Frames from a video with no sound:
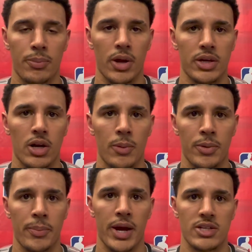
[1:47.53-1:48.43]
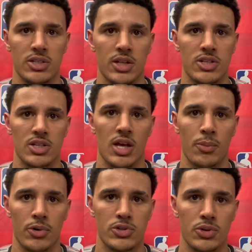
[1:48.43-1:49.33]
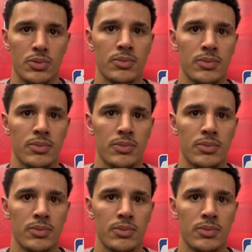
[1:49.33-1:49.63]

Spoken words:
probably get up in passing lanes a lot more, too.